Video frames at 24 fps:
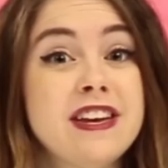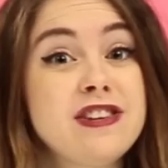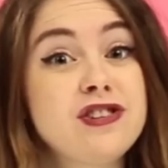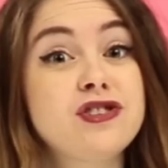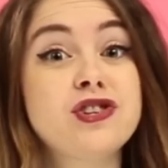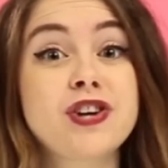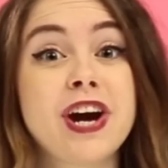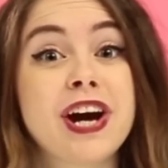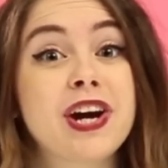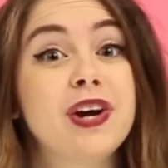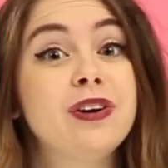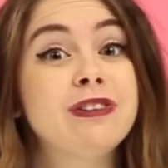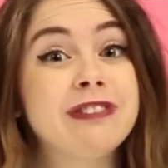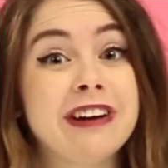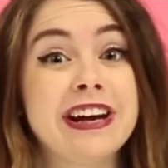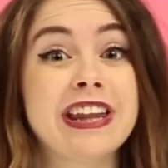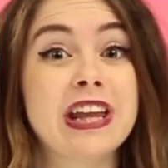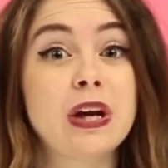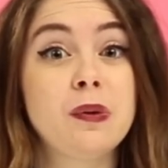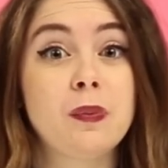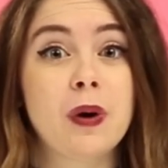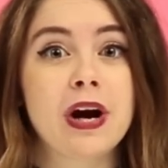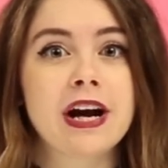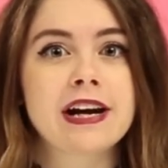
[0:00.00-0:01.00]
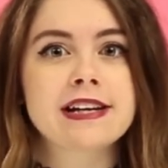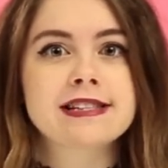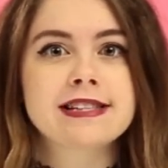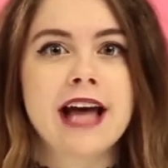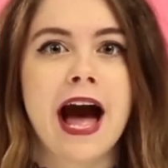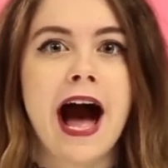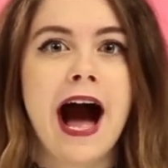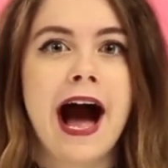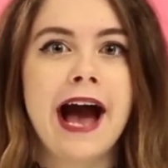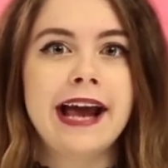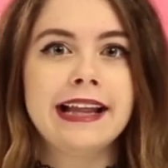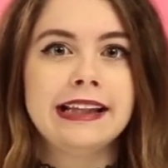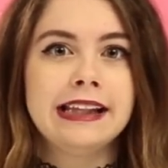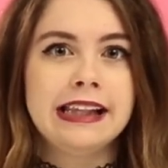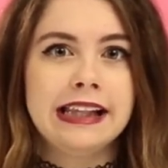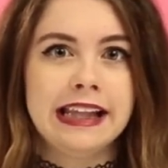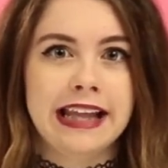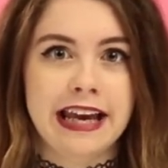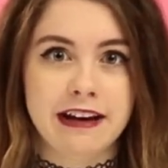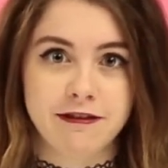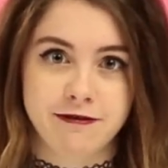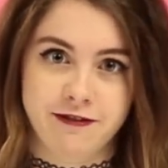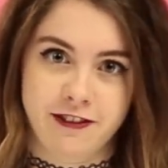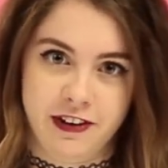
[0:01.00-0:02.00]
This trick really works. I
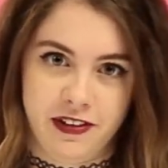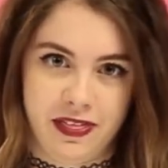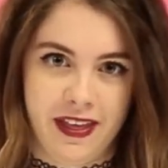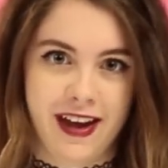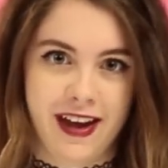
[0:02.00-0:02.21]
live for